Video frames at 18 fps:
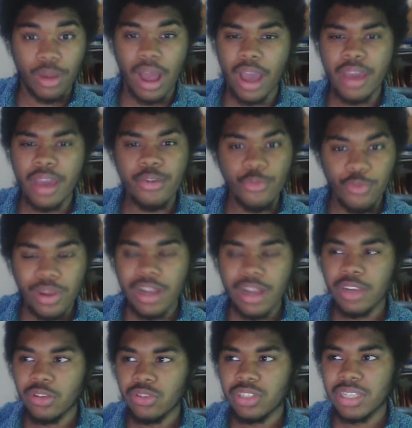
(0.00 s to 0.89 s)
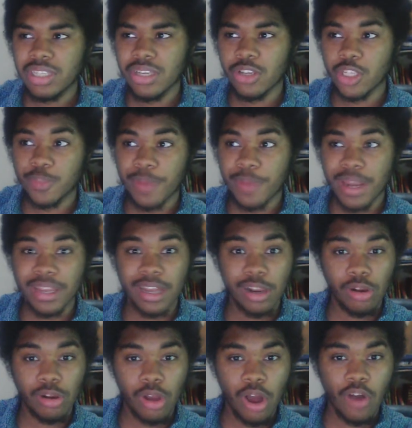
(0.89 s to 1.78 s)
I really do see us spending a
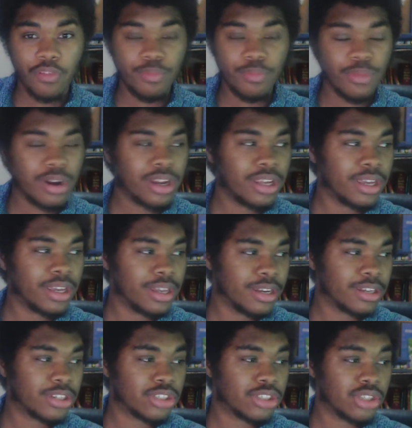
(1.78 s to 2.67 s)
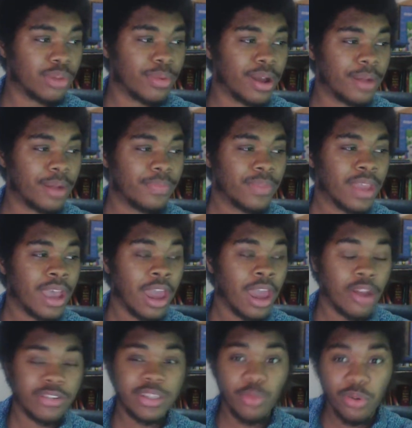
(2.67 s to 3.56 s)
lot of money in the summer, and
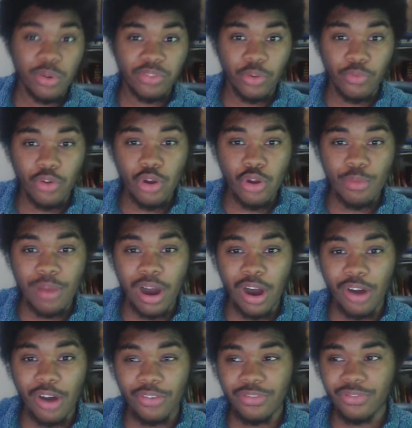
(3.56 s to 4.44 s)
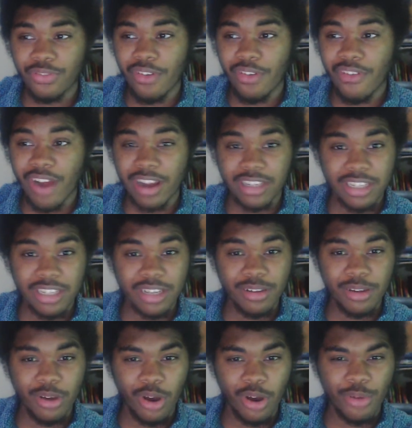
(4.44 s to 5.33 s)
obviously with the rumor of
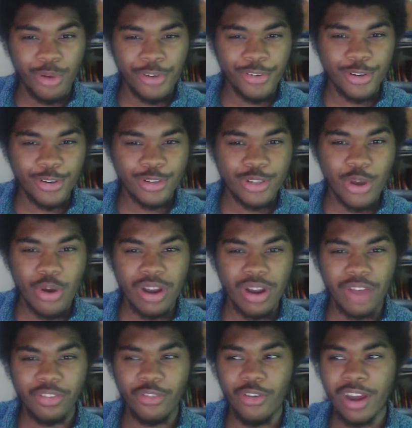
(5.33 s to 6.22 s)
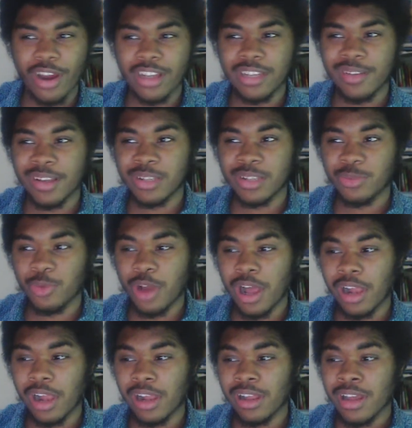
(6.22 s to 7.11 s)
Verratti, with us going after Verratti as
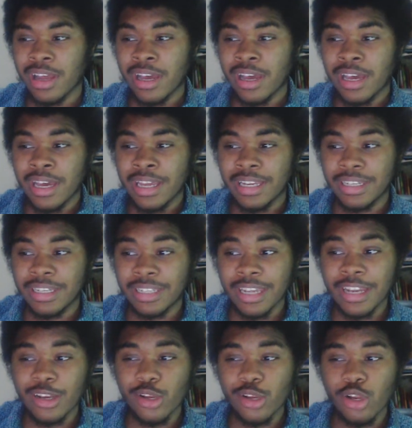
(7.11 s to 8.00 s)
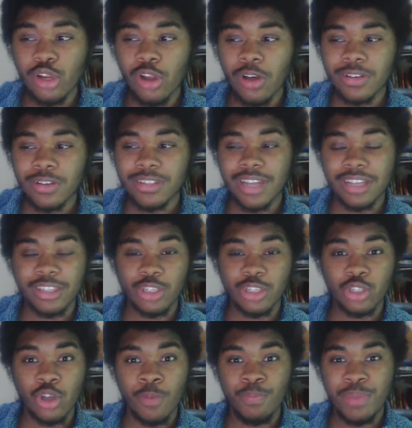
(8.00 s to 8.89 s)
well, it looks like
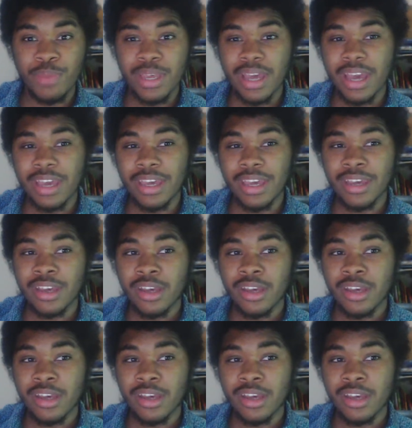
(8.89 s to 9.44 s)
this could be a